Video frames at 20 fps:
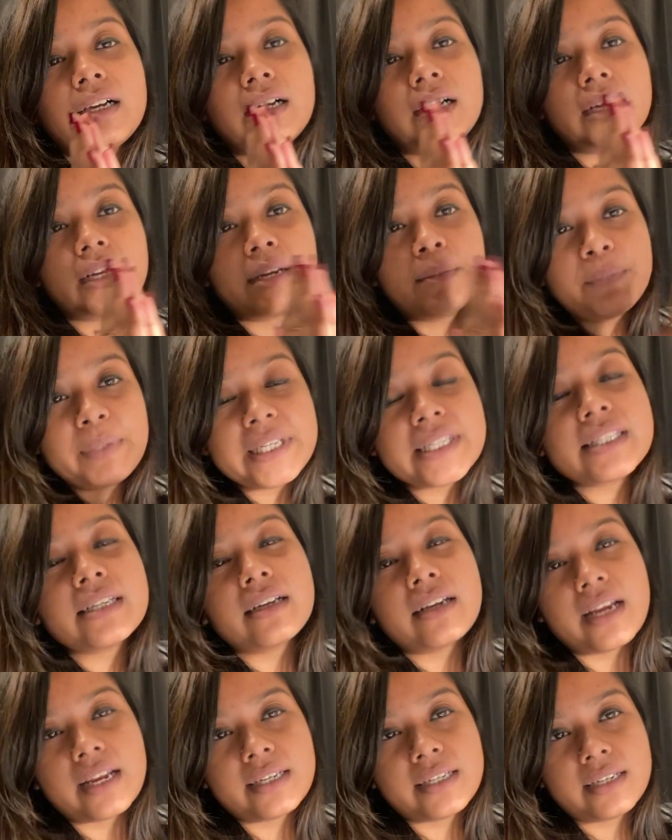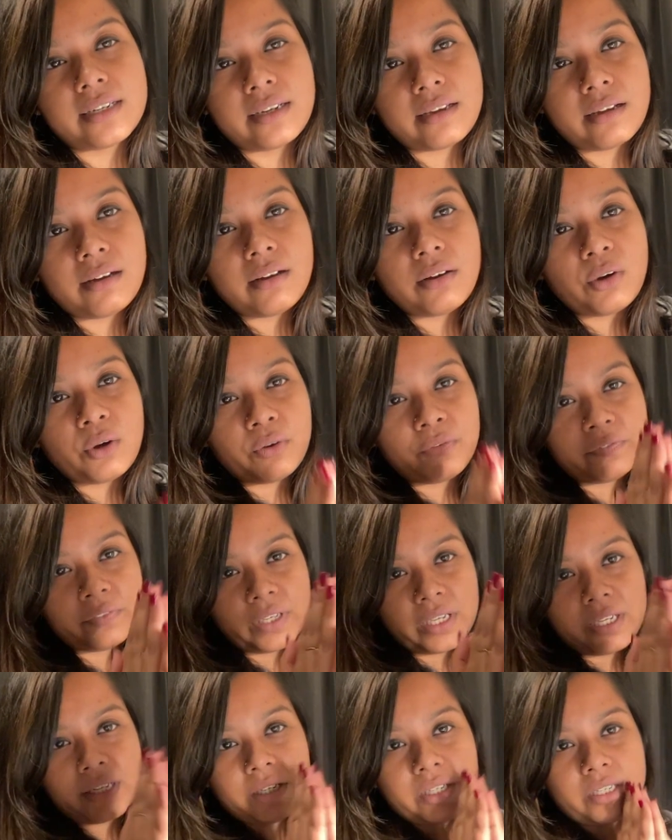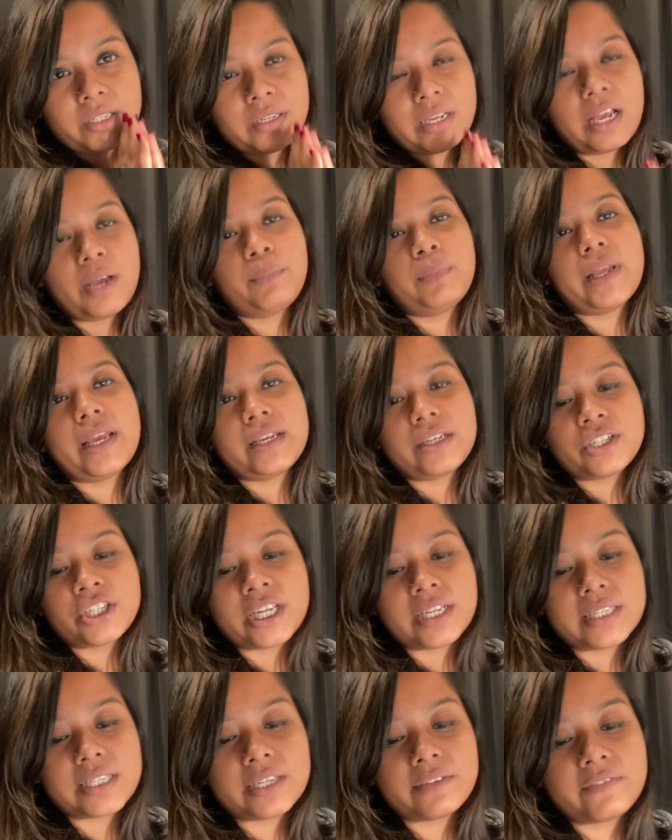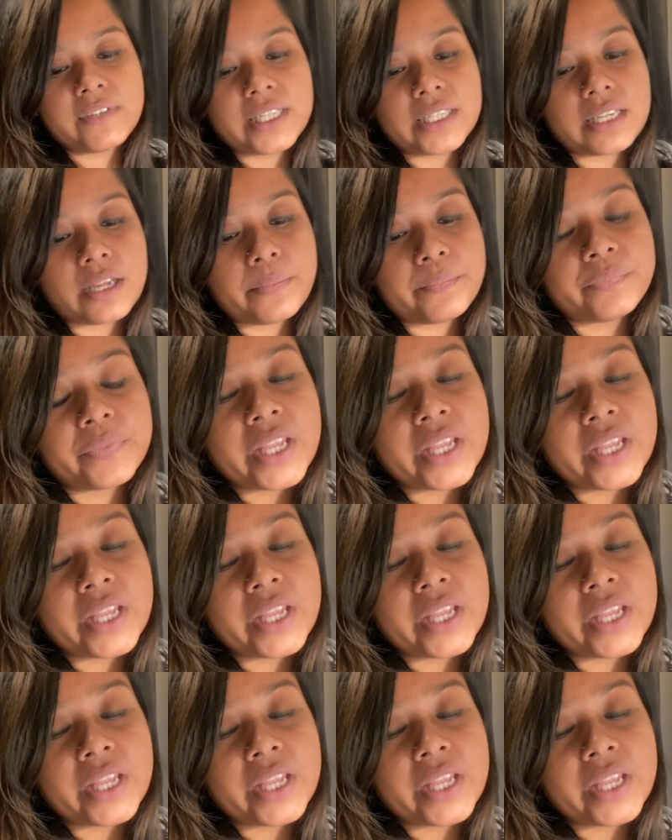completes the criteria of applying Schengen visa.